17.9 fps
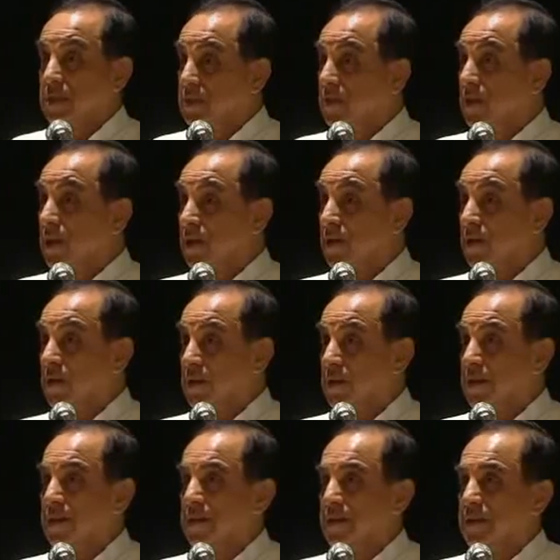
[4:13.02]
in
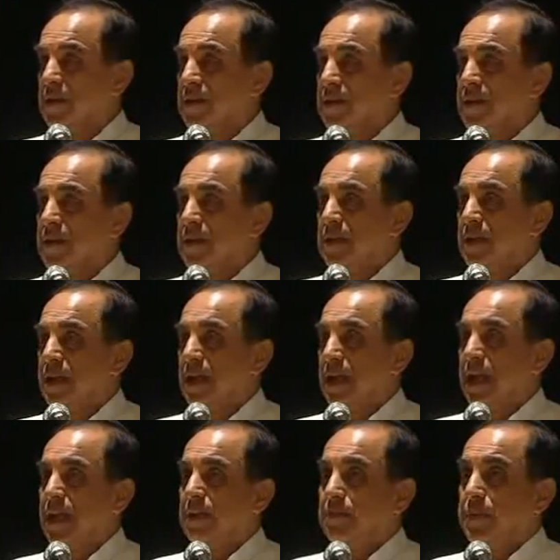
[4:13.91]
record,
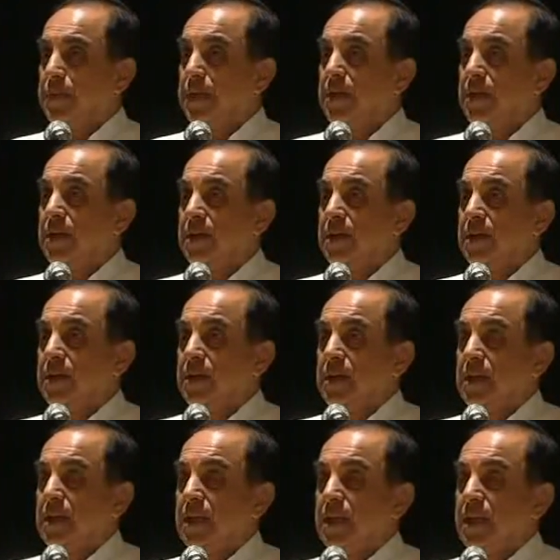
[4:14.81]
and B,
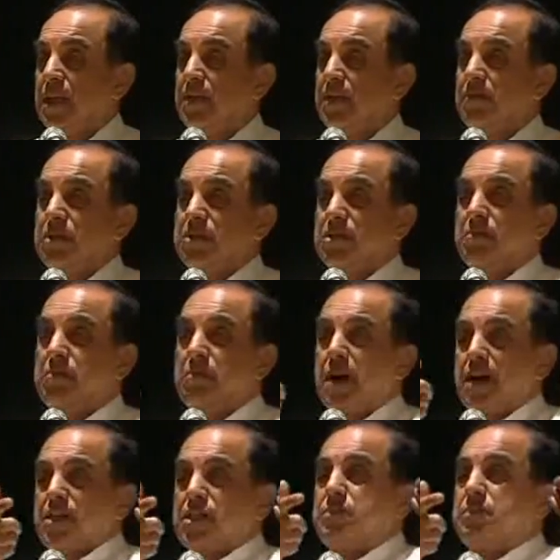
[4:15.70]
he was a
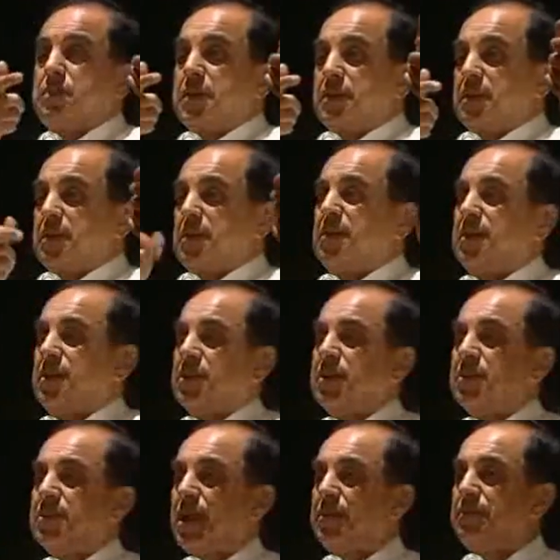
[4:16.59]
marksman
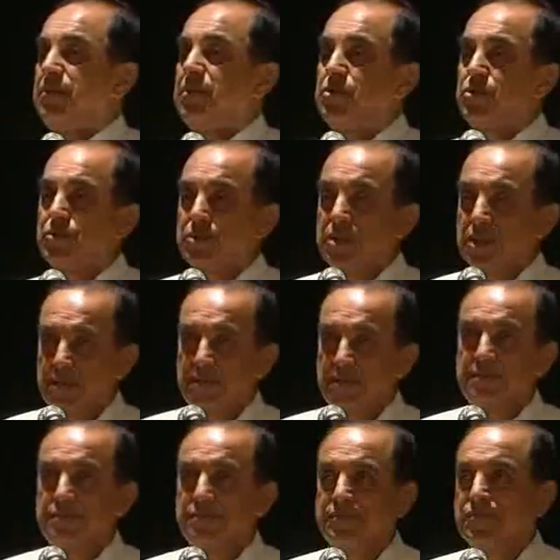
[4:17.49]
rifle shooter.
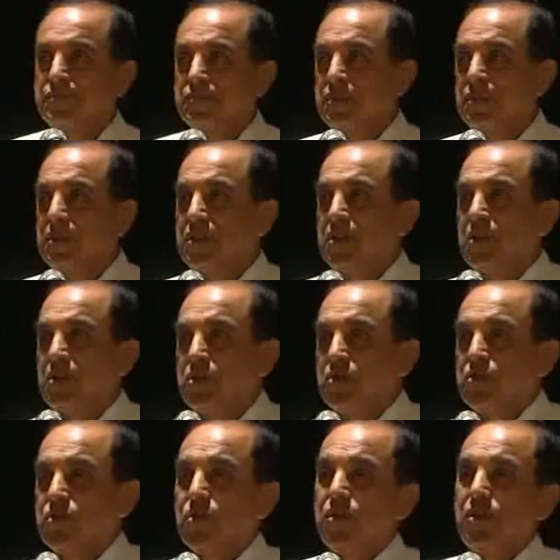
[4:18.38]

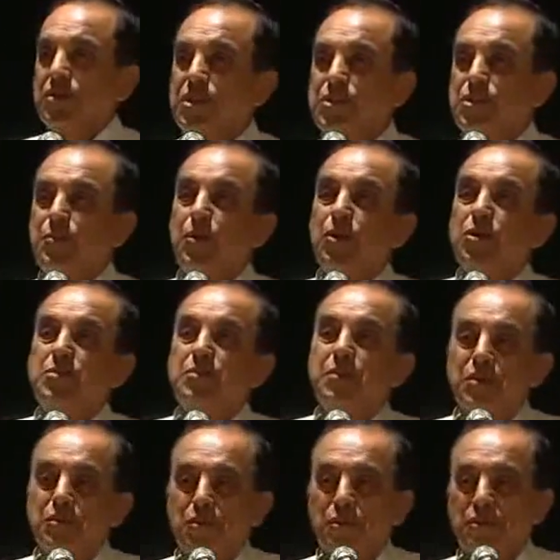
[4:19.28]
So on the
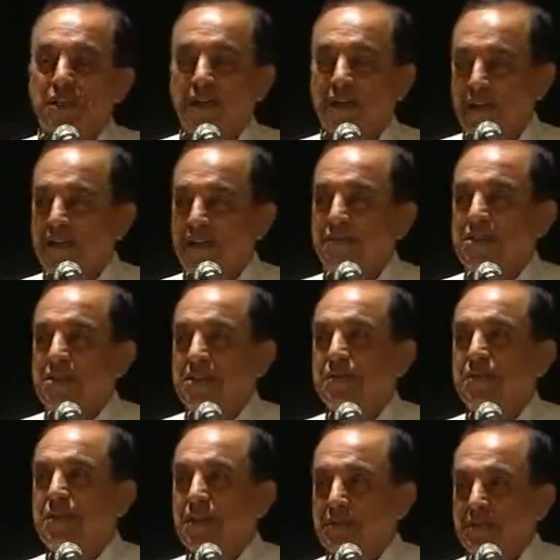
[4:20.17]
sportsman quota he was
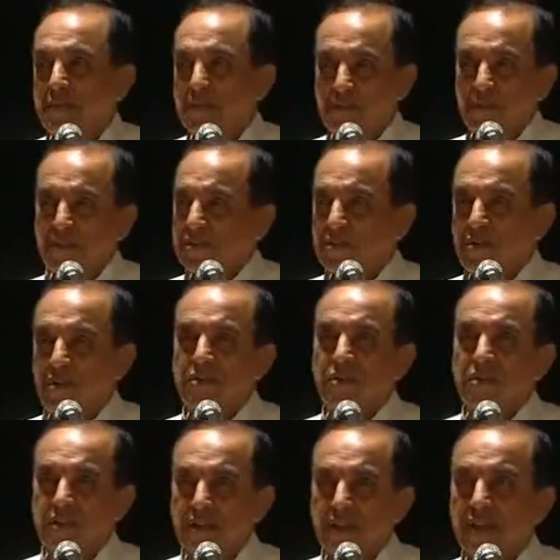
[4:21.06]
given admission,
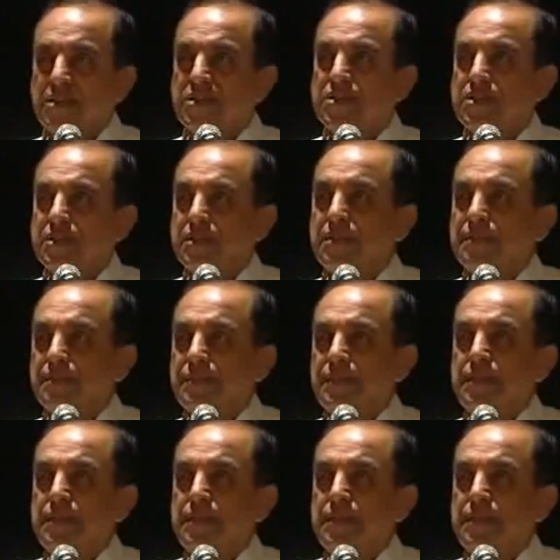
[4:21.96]
not on grades.